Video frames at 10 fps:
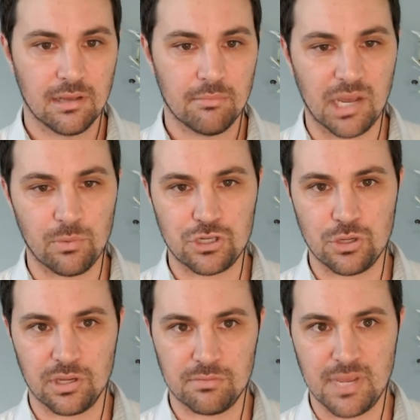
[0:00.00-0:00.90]
by which you
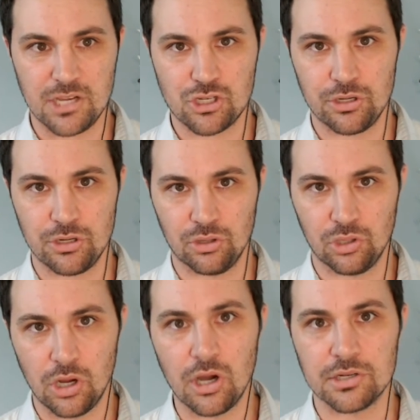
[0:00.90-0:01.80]
can measure your
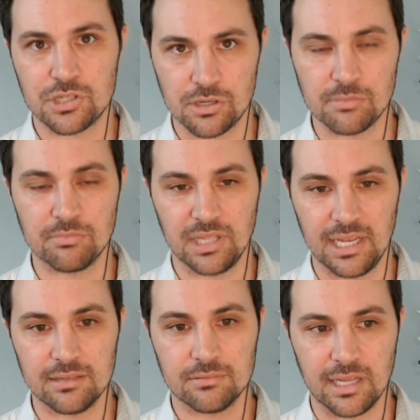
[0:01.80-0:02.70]
long-term
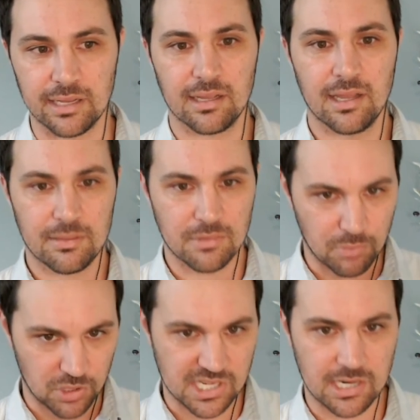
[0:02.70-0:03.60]
plan, like the
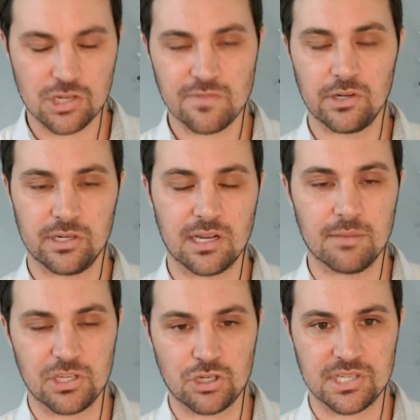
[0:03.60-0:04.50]
percentage of your income
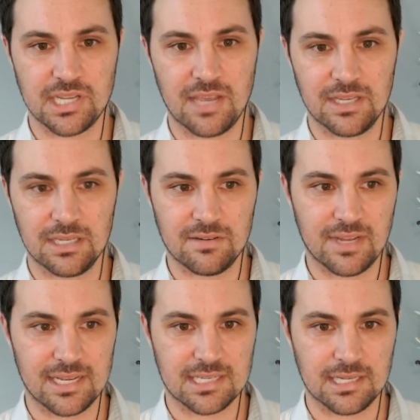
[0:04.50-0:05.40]
that you're saving and
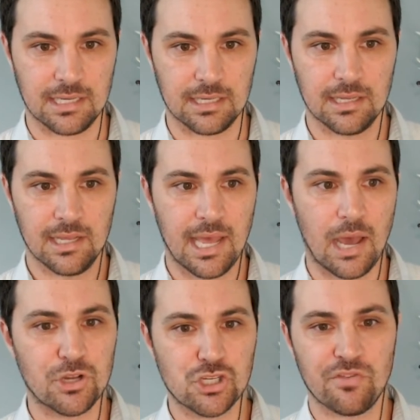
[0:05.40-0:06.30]
investing, how
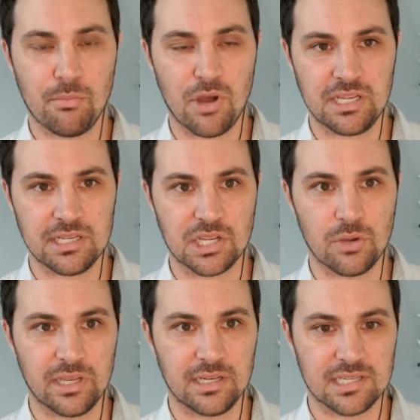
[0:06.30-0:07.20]
much of your money is
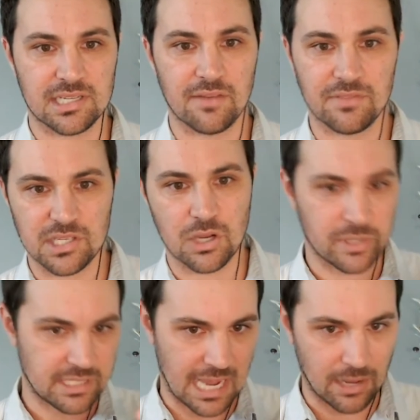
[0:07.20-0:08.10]
going into stuff that's
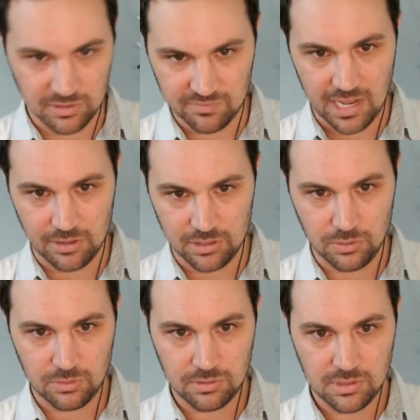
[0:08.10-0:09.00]
going down in value,